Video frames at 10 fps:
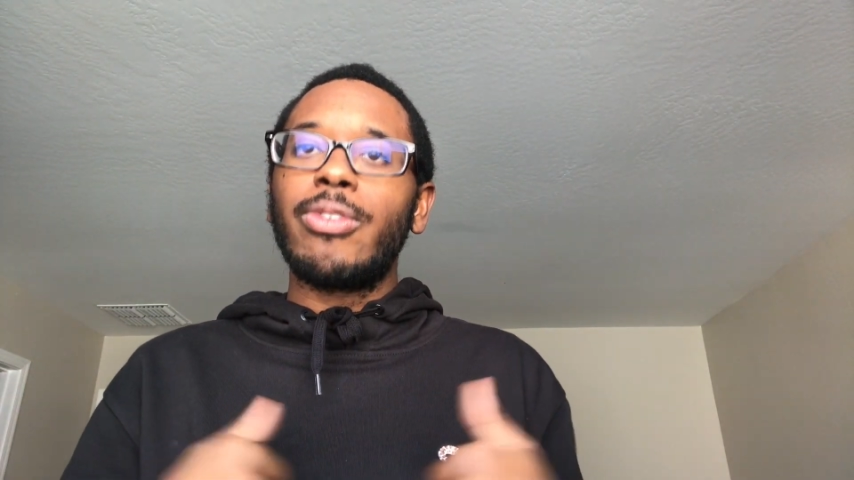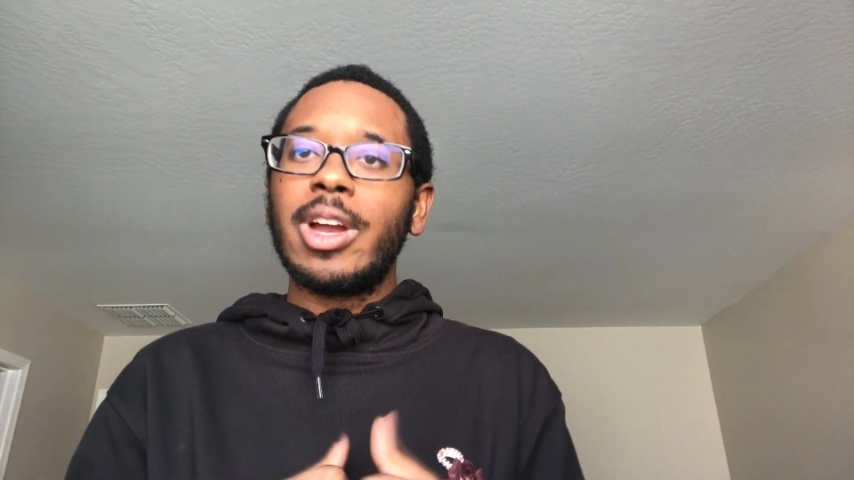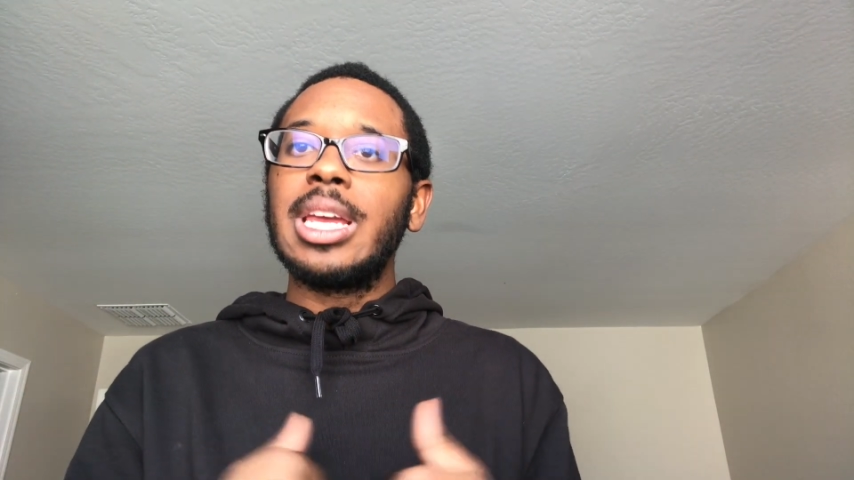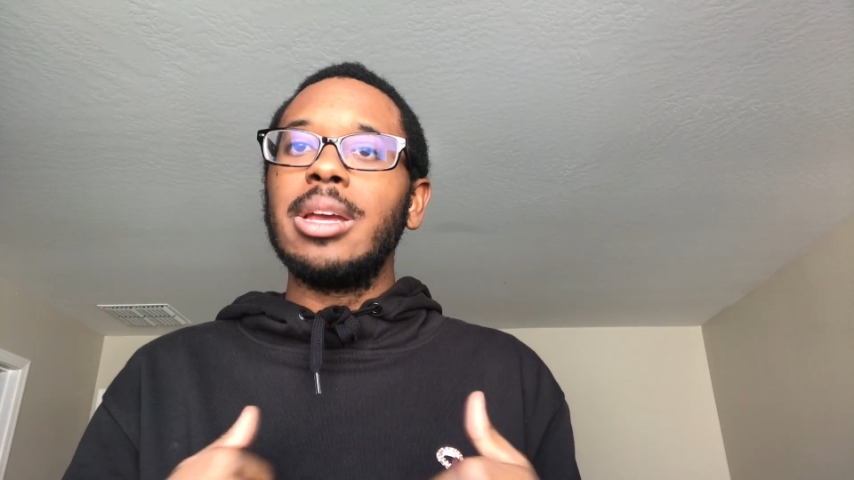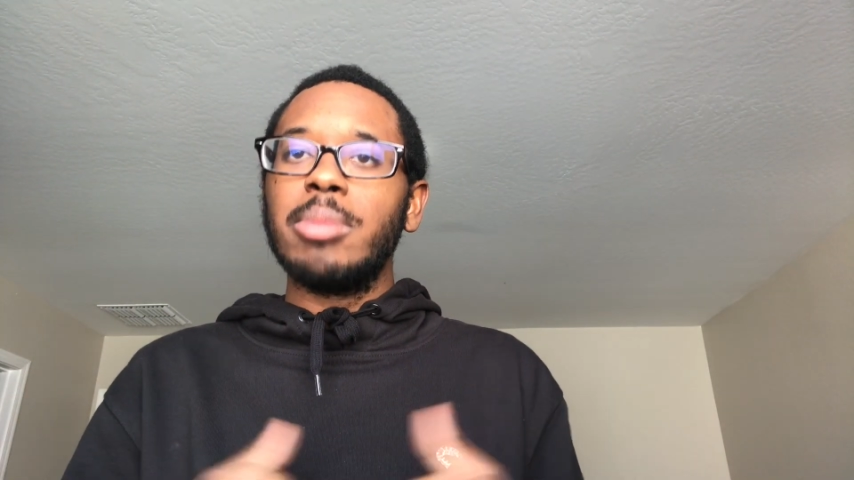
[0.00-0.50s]

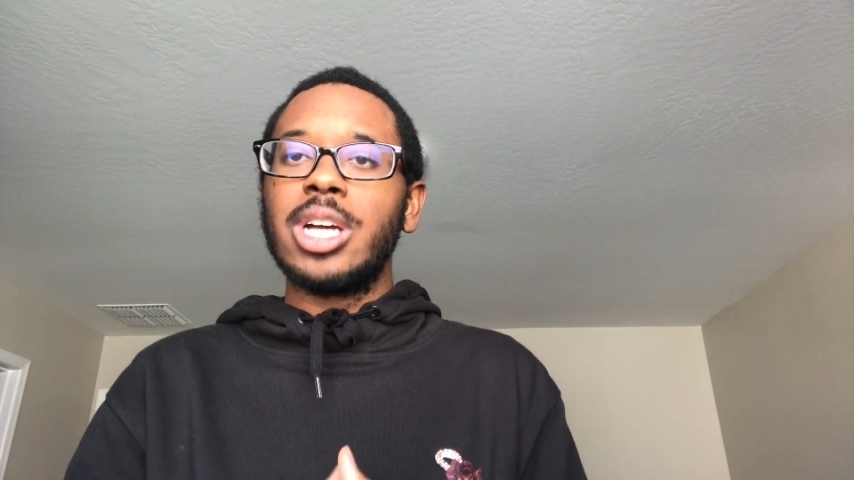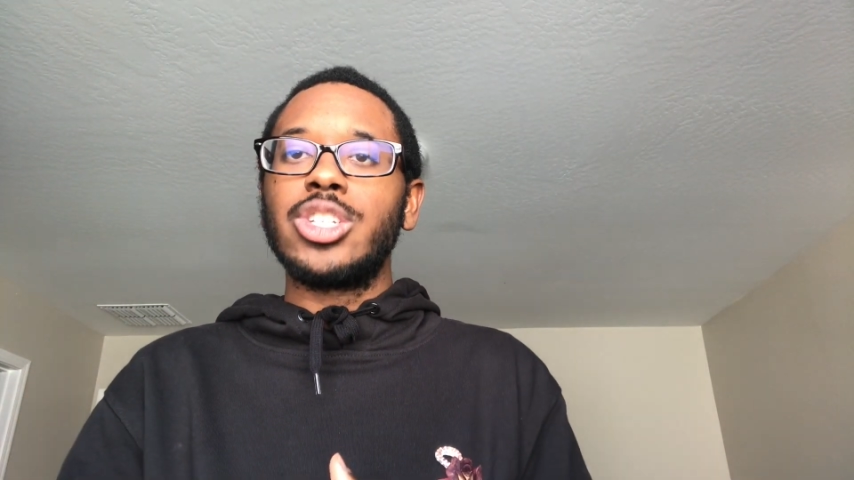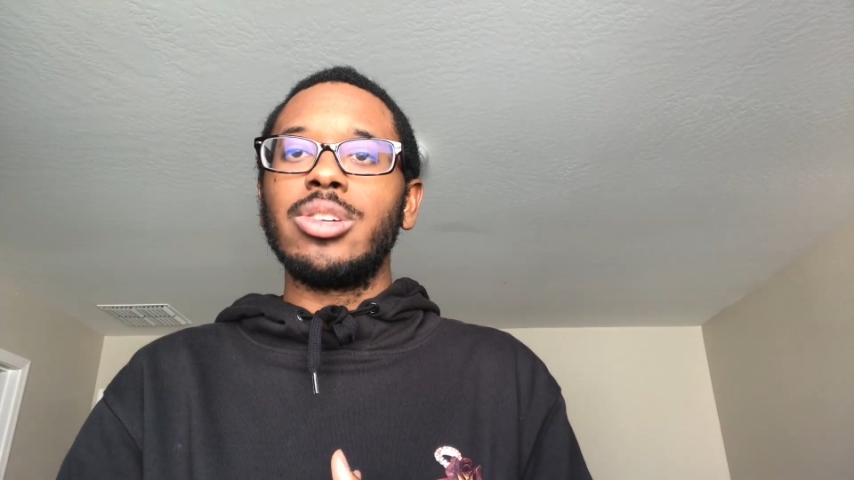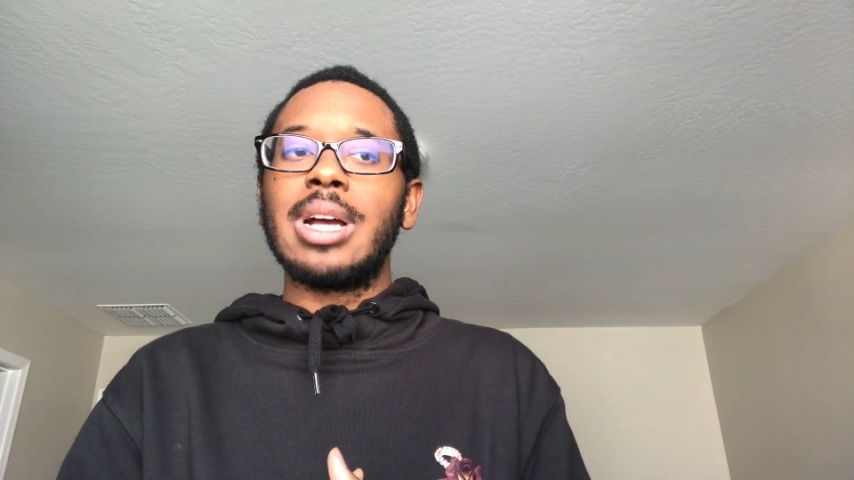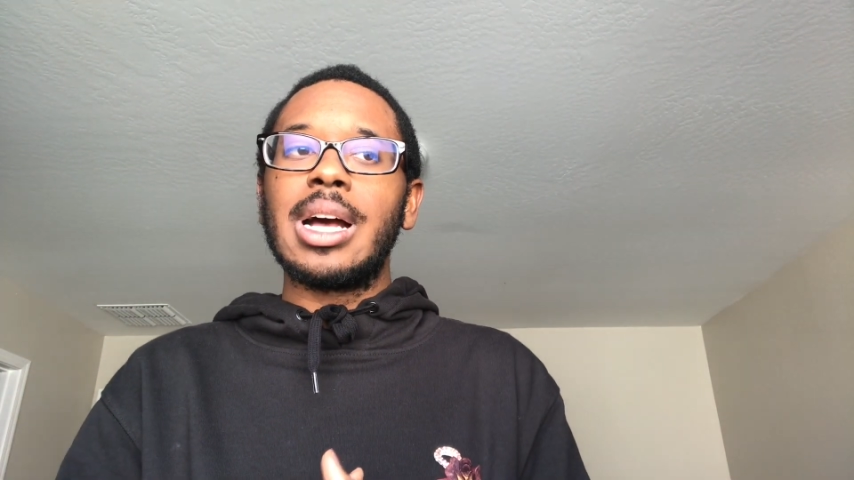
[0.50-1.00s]
freaking much,
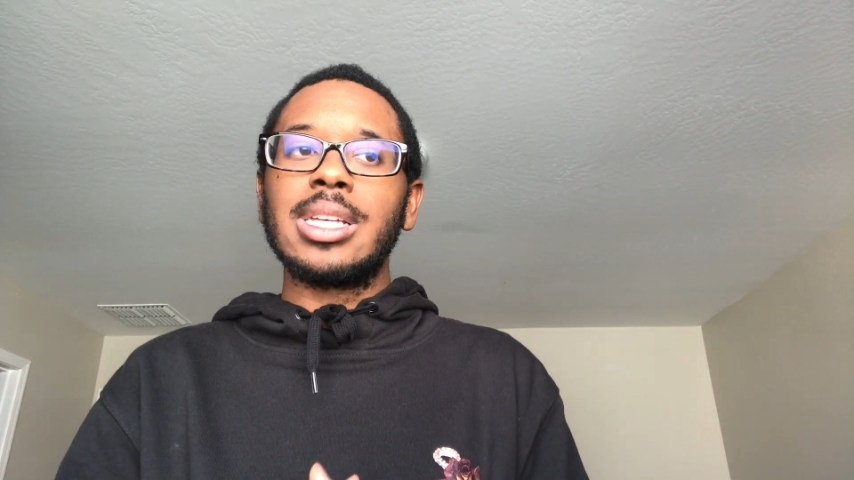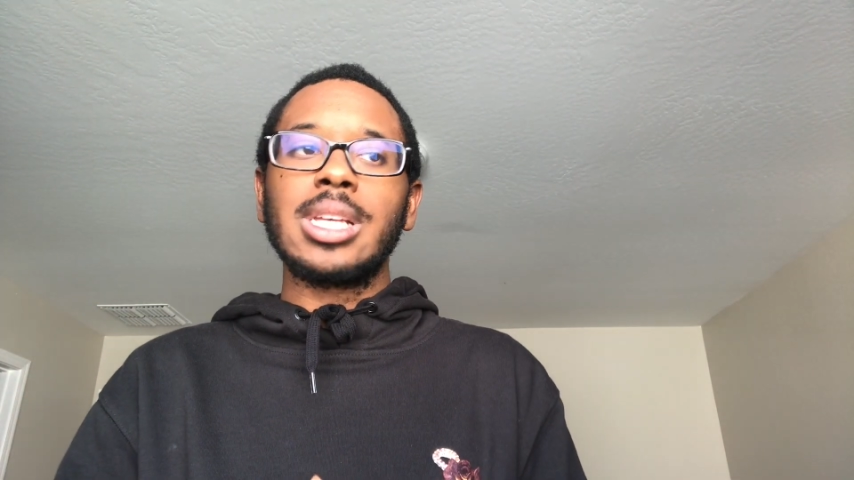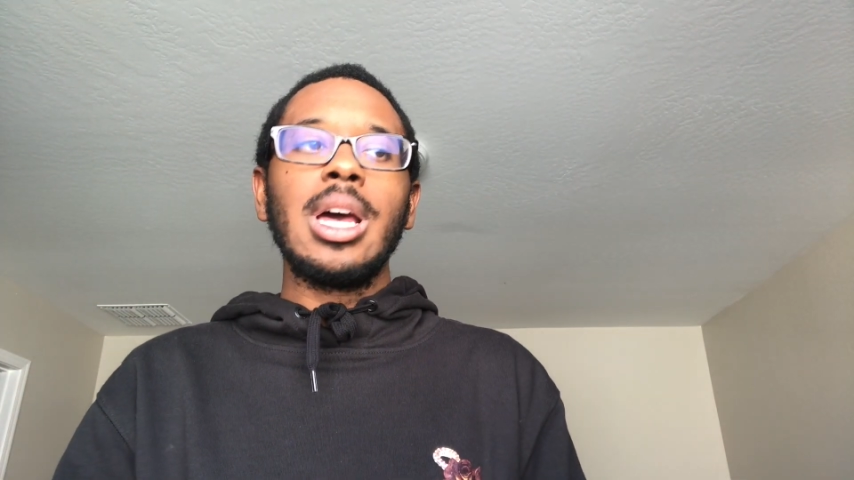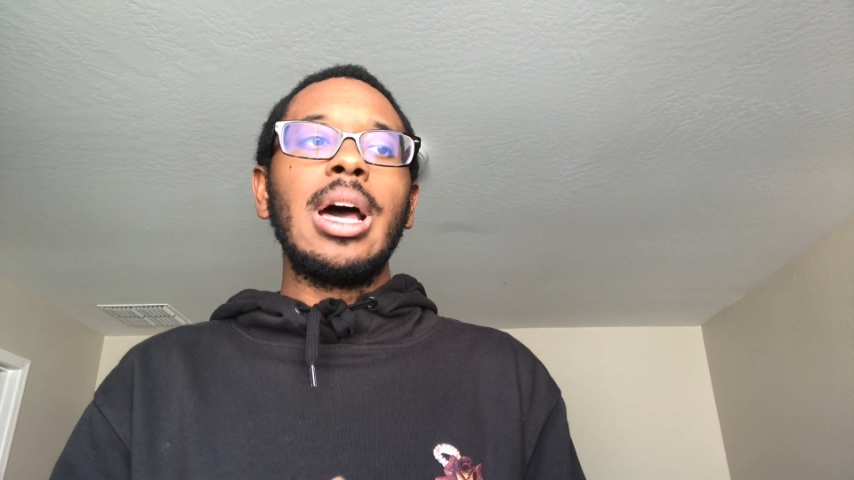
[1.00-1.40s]
you guys.